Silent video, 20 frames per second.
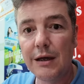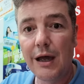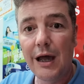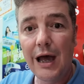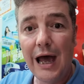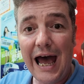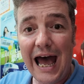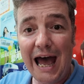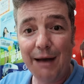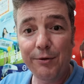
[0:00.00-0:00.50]

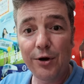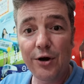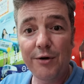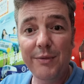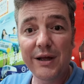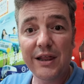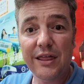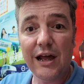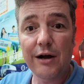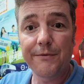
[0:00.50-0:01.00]
I've got
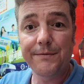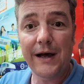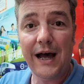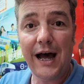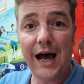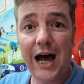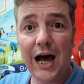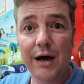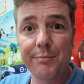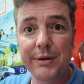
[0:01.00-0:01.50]
myself a
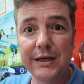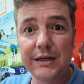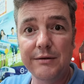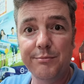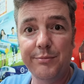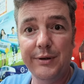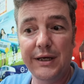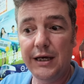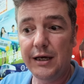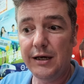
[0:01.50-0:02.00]

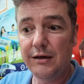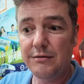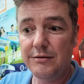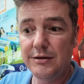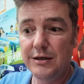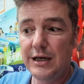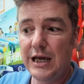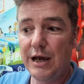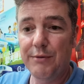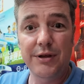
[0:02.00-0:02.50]
Harbin beer.
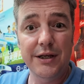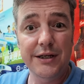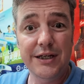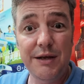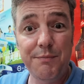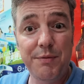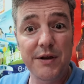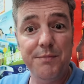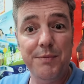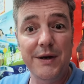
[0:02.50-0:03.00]
It was the
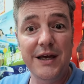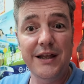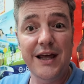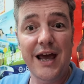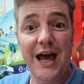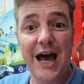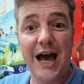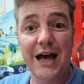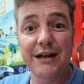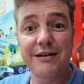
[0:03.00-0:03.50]
cheapest beer they
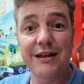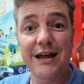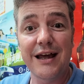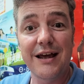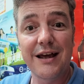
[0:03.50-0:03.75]
had.